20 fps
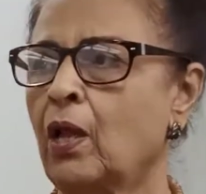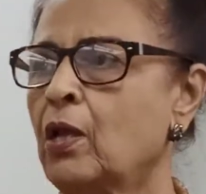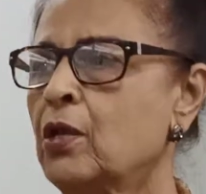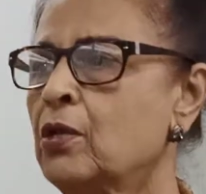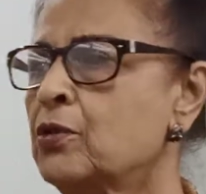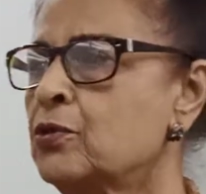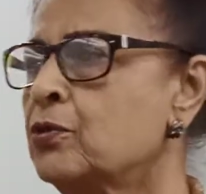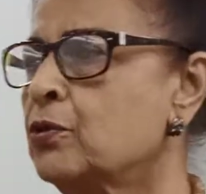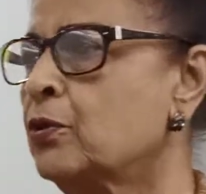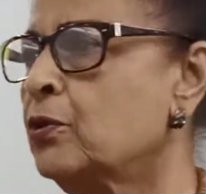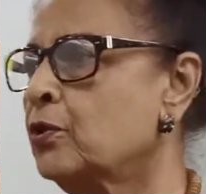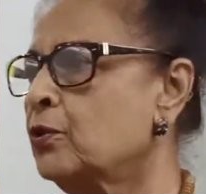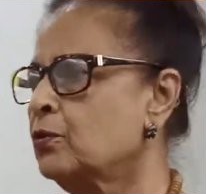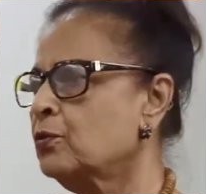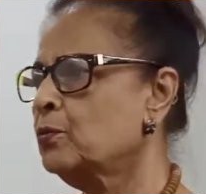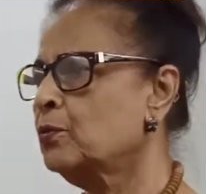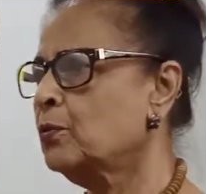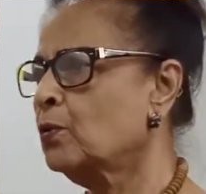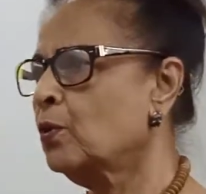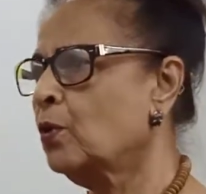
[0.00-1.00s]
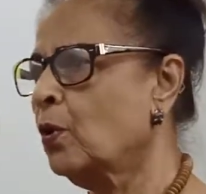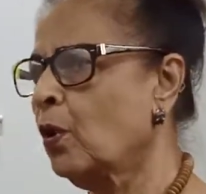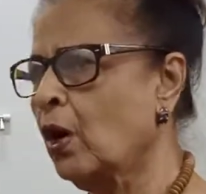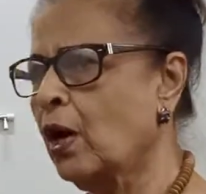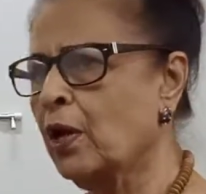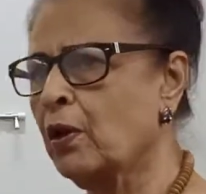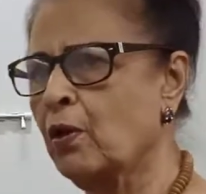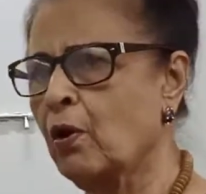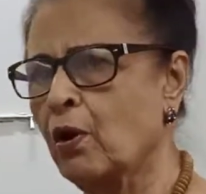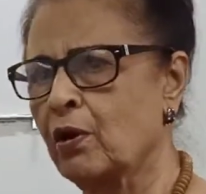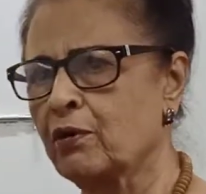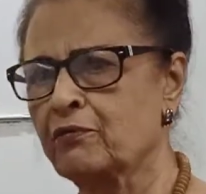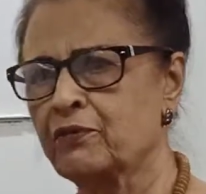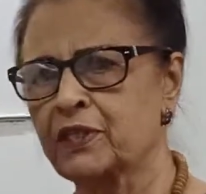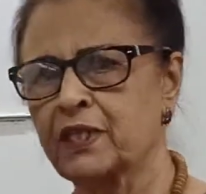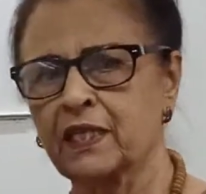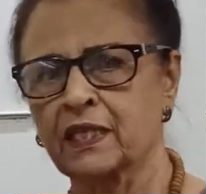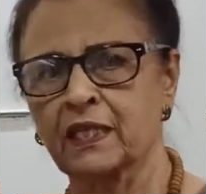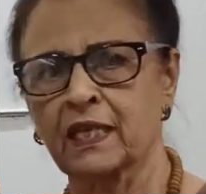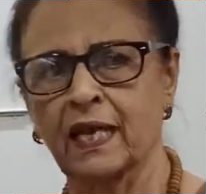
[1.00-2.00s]
So you go along with
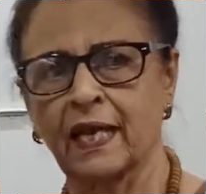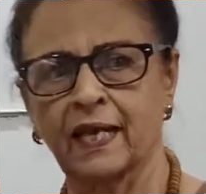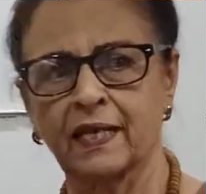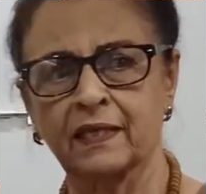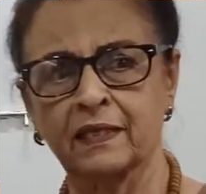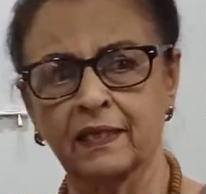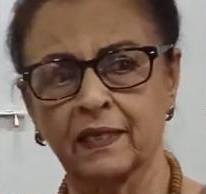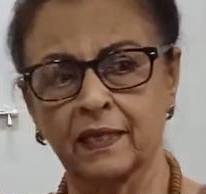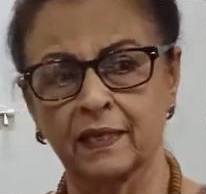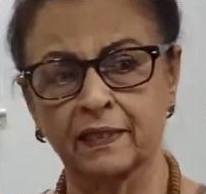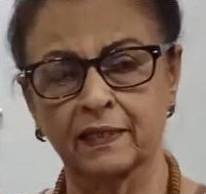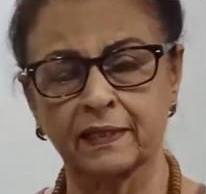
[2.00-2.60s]
the client and